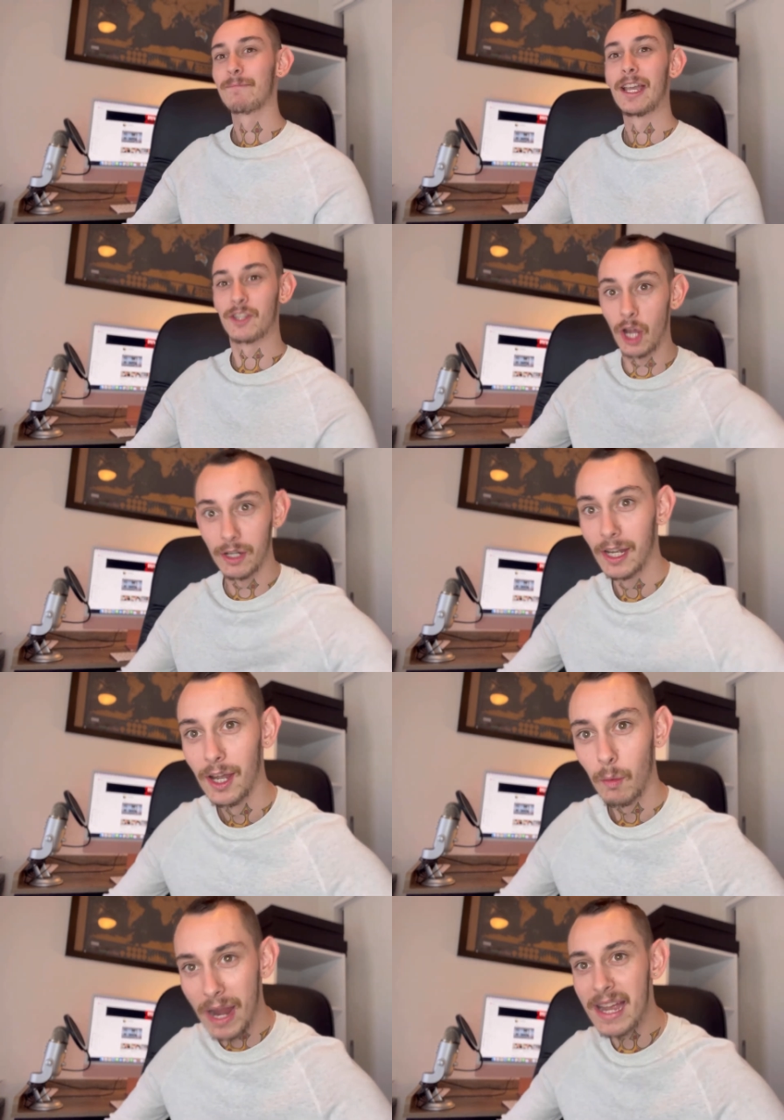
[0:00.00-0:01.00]
So
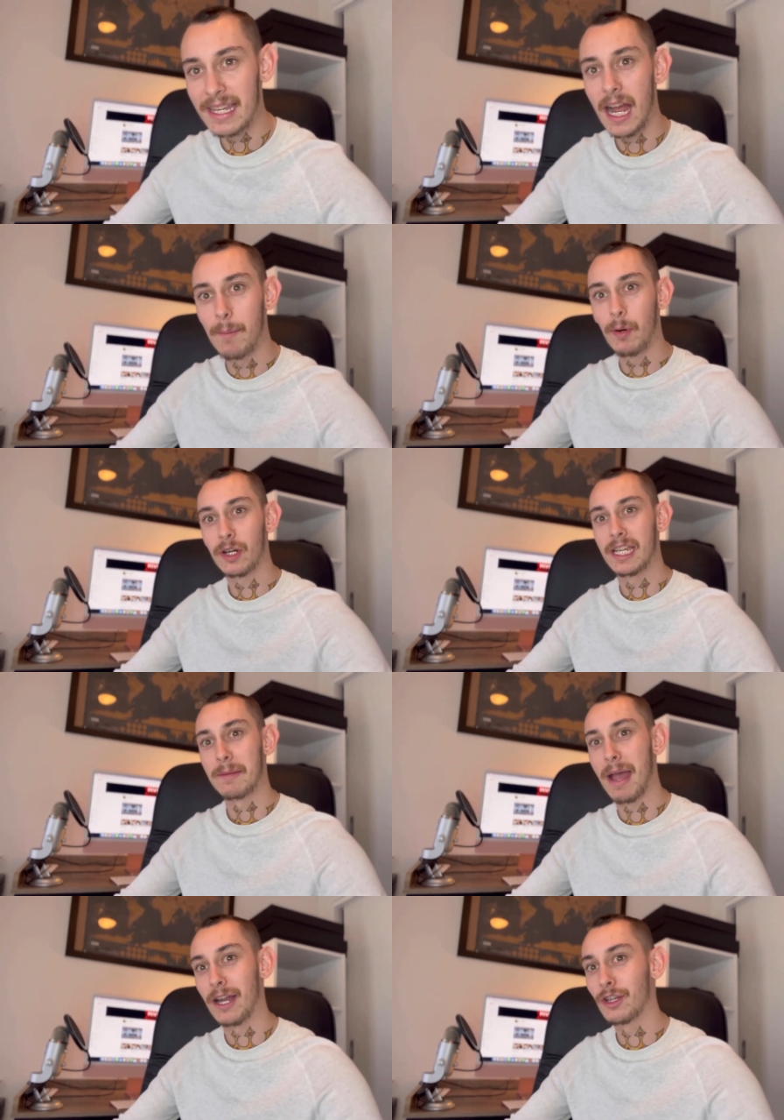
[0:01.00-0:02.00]
where's our boxing match?